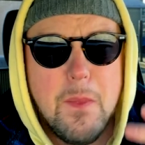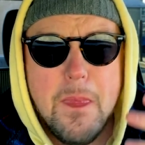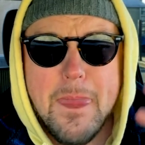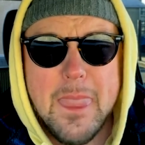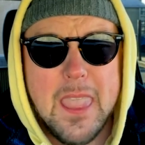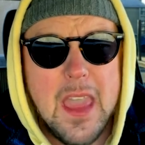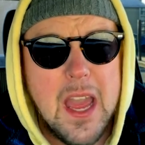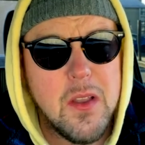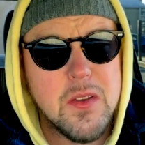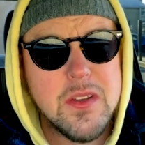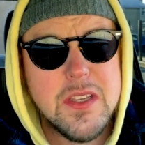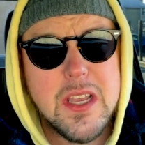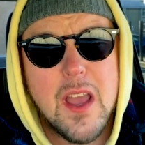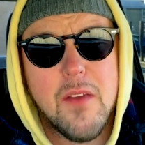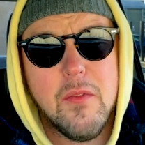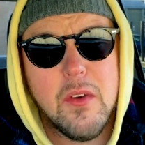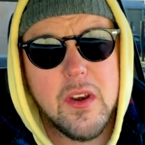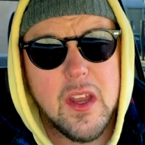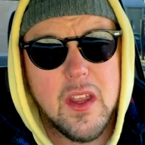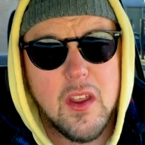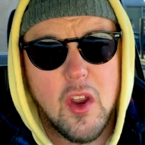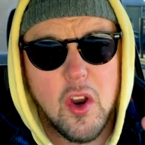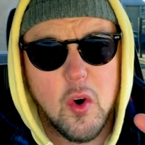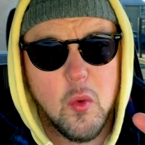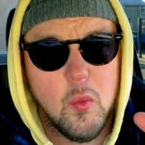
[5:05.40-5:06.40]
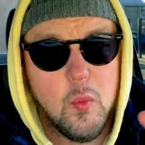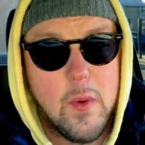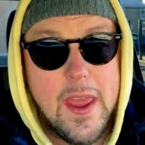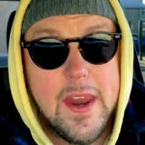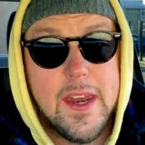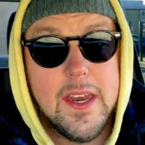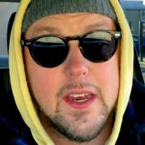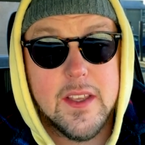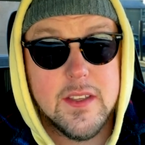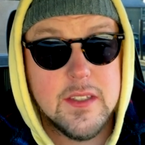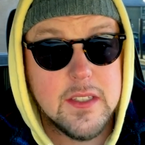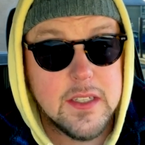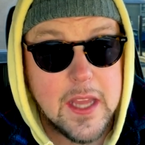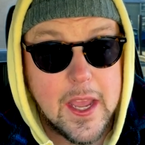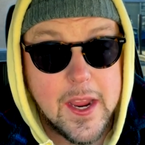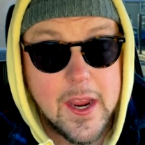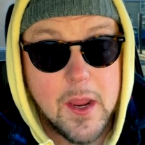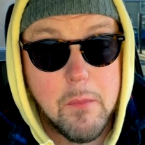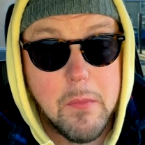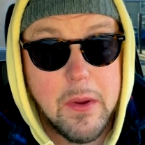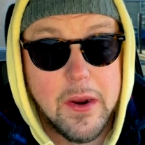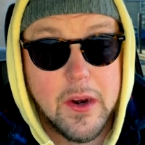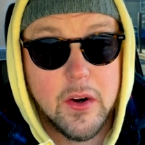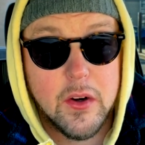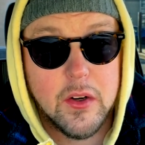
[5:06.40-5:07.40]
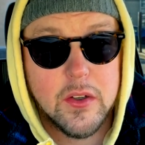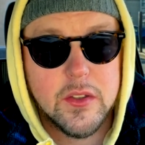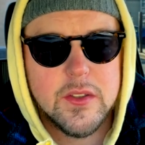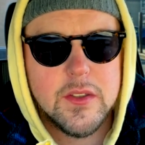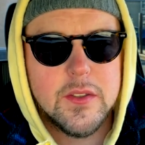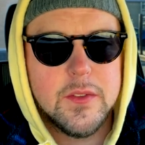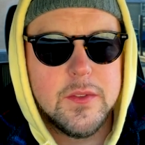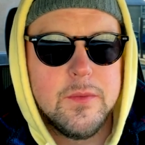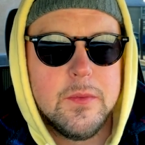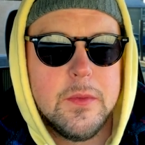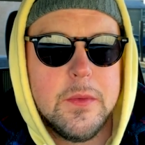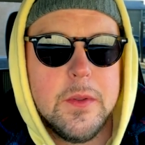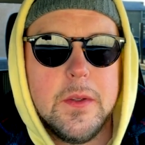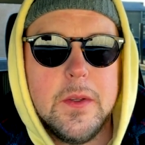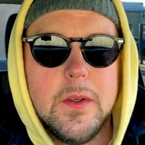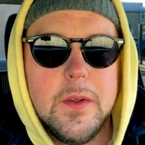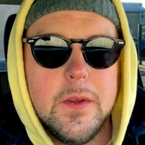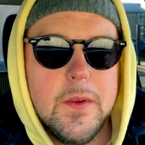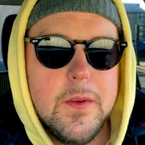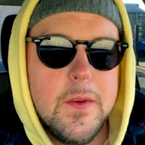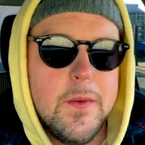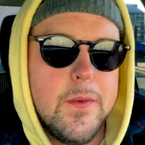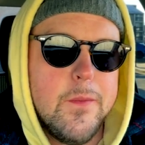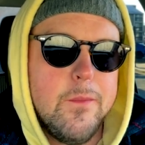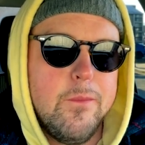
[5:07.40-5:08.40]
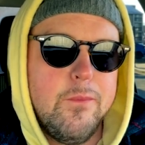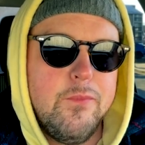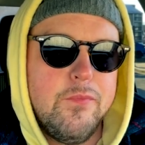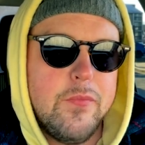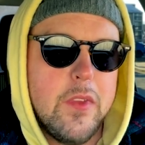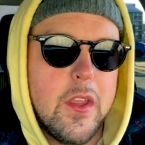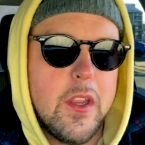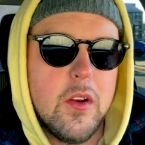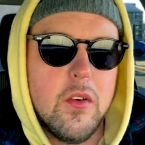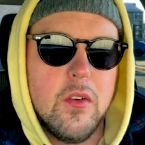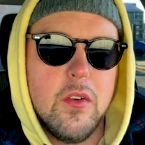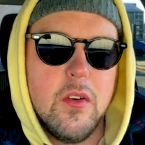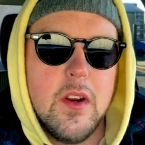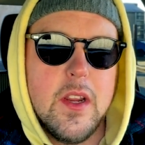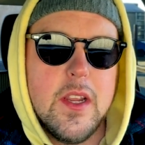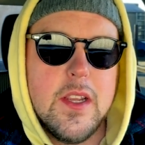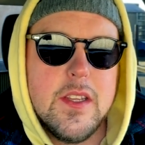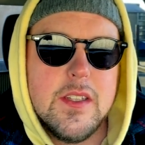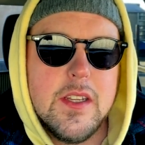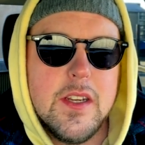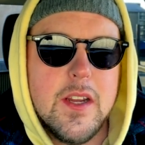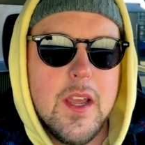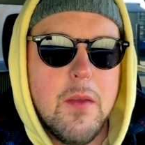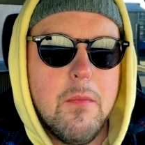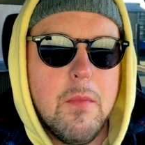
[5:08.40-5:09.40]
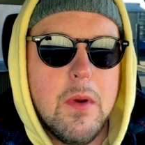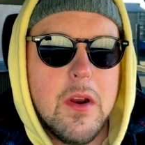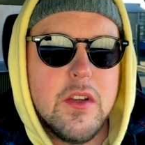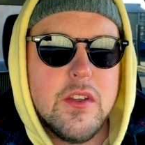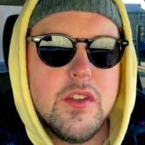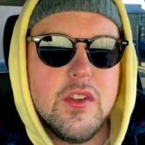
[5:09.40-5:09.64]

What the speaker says: I was having horrendous nightmares, like crazy nightmares.